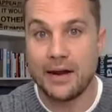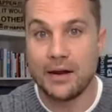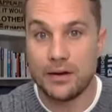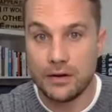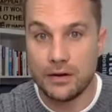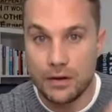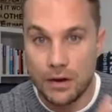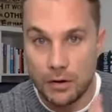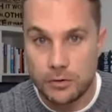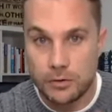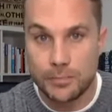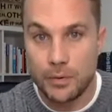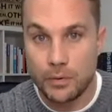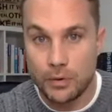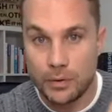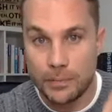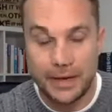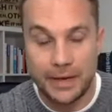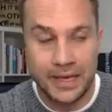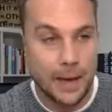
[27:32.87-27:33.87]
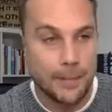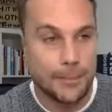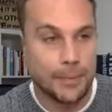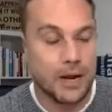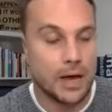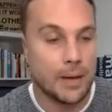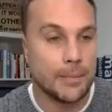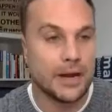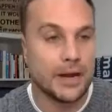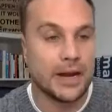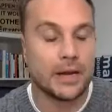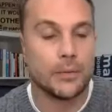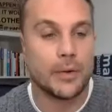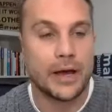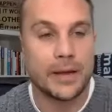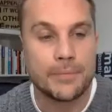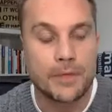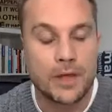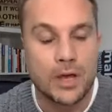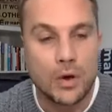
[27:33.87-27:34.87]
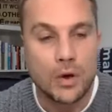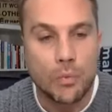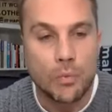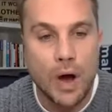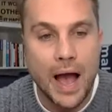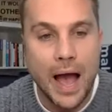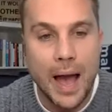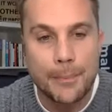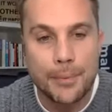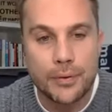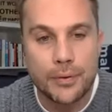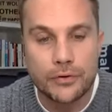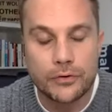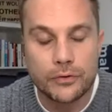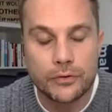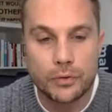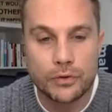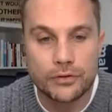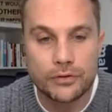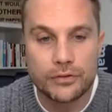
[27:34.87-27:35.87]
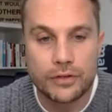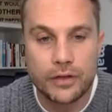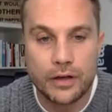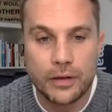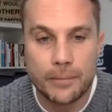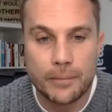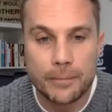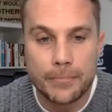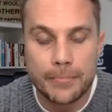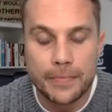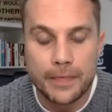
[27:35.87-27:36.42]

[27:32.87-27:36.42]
And I was building, make it happen up. And anyway, what happened was that,